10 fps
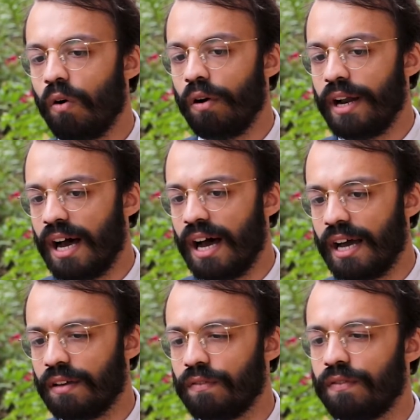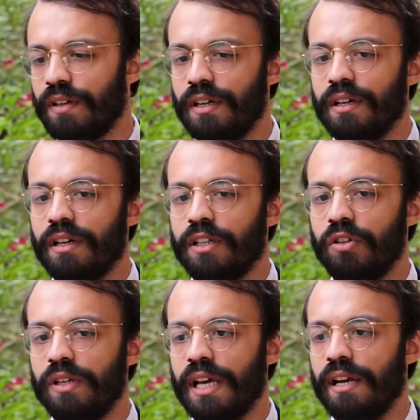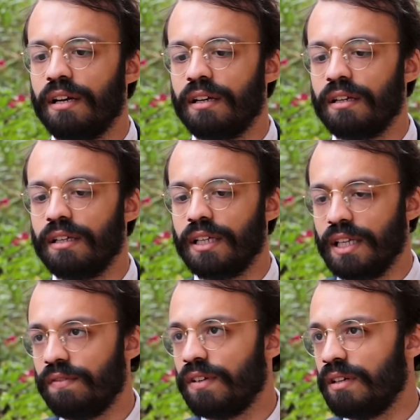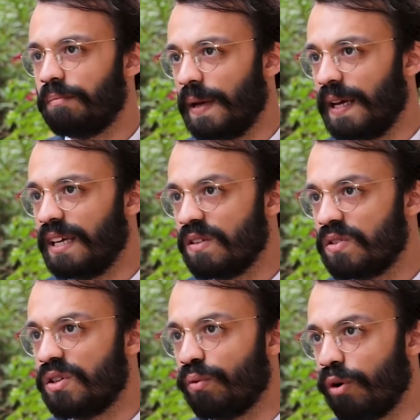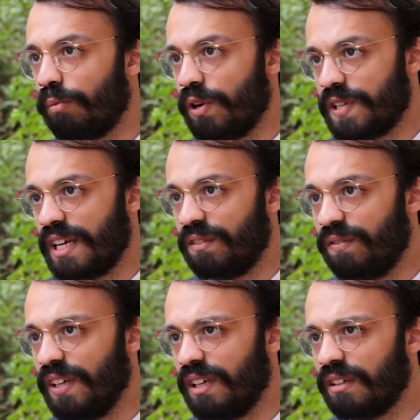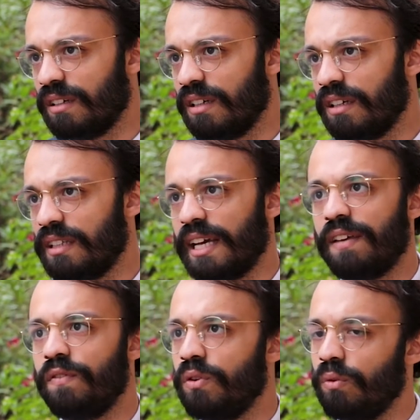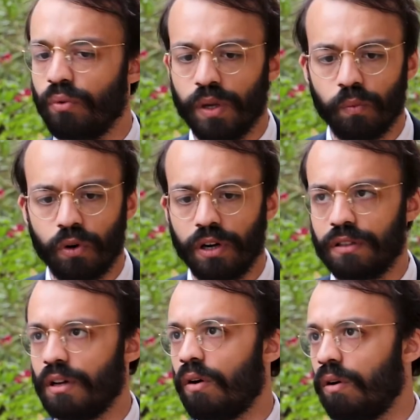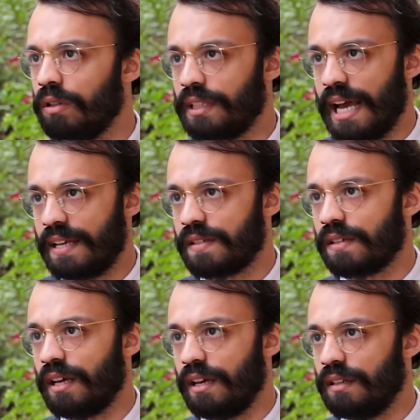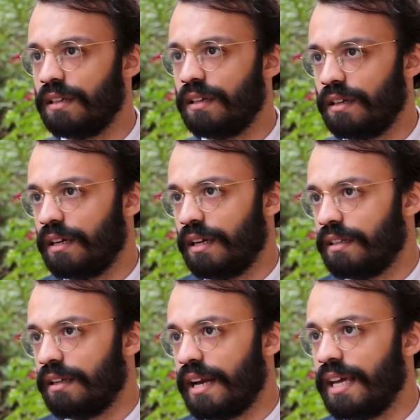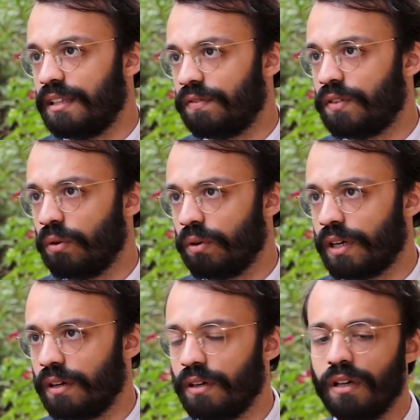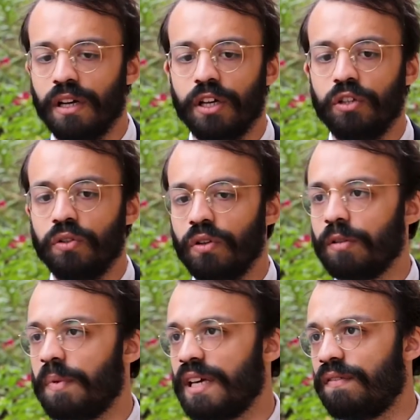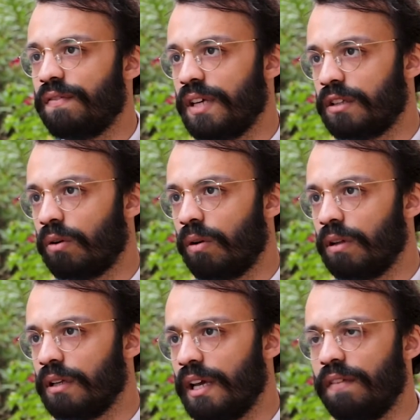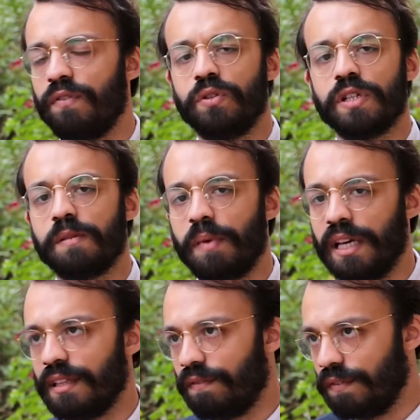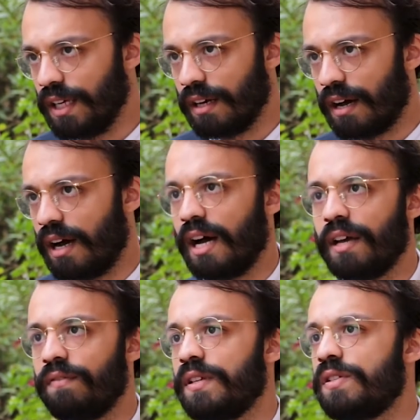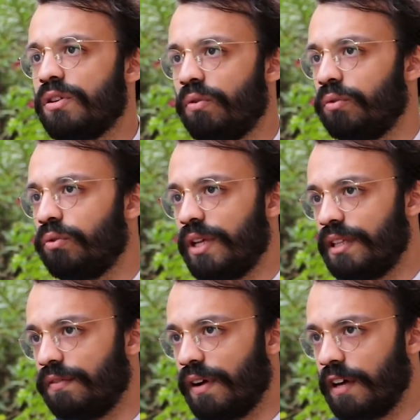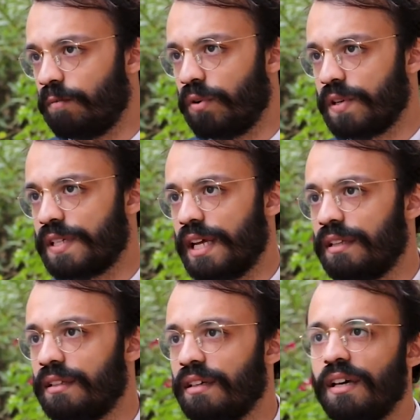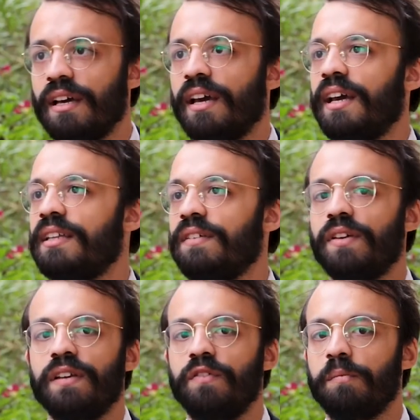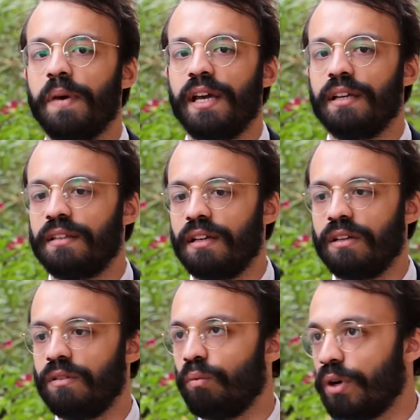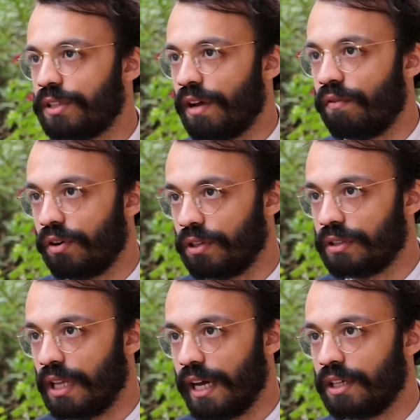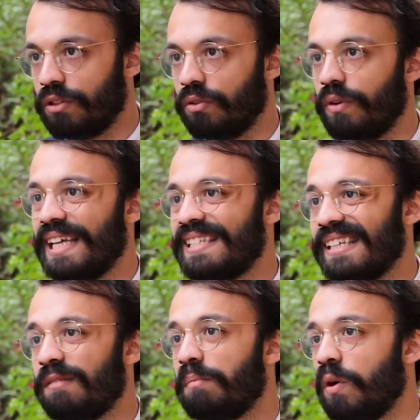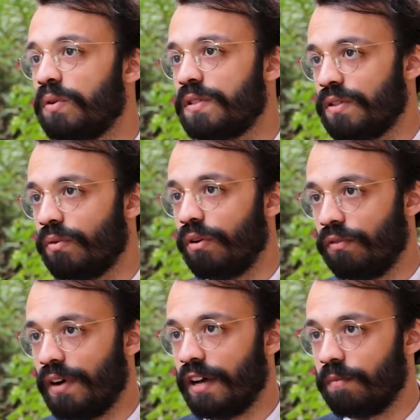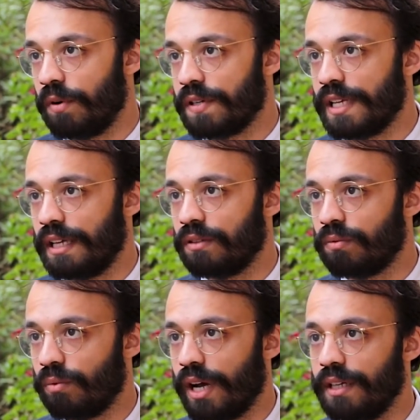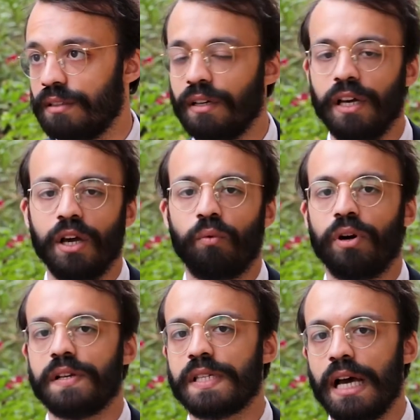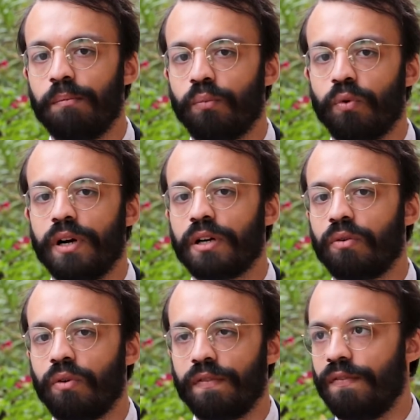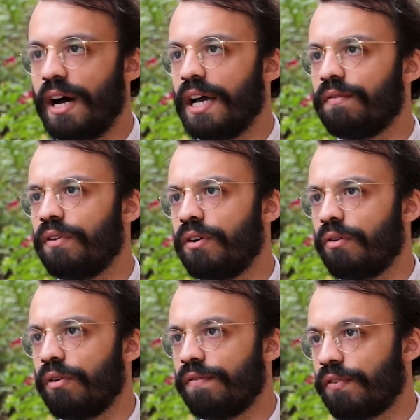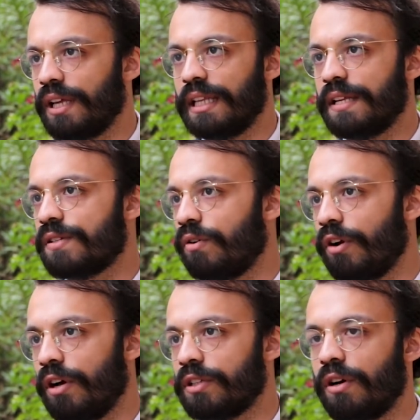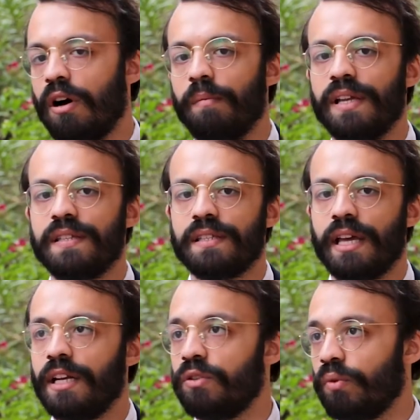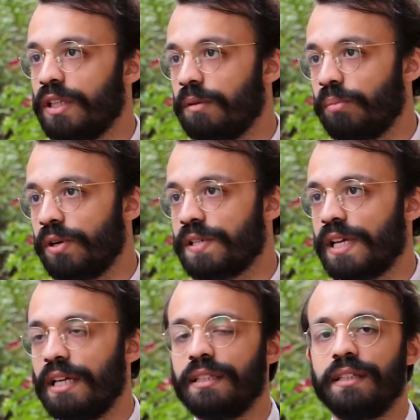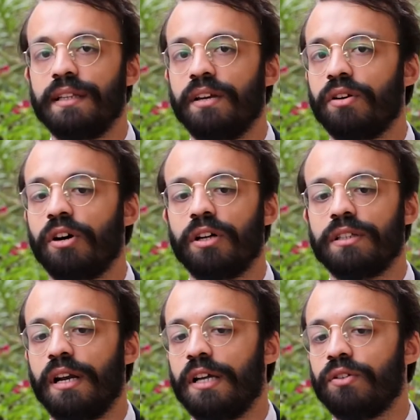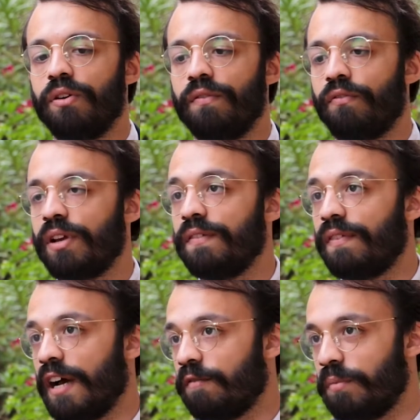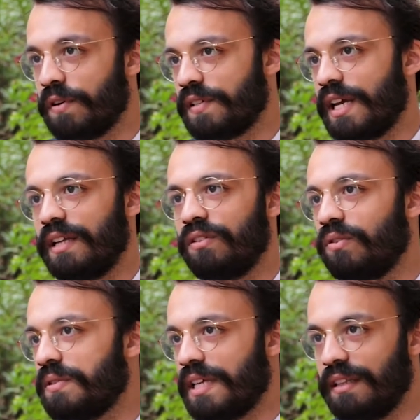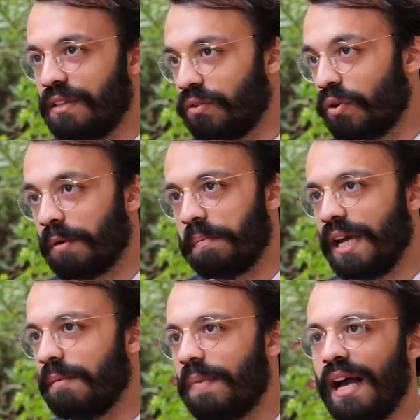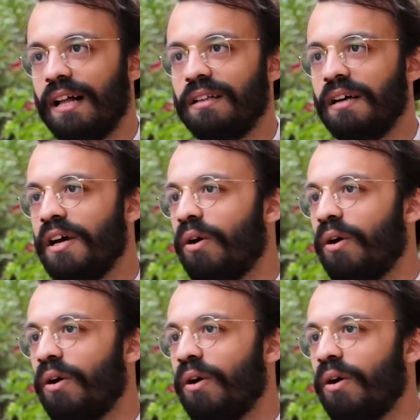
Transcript: on Hive, you can even pay 0% fee. Like if you reward the whole task in the native token, you don't pay a fee at all. If you just pay the fee in Hive, it's 0.25%. And even if you pay it in whatever you'd like to, it's at most 0.5%, right? Whereas Upwork or Fiverr or freelancer.com, it's 10-20%, and then you got another free 5% to send it to your PayPal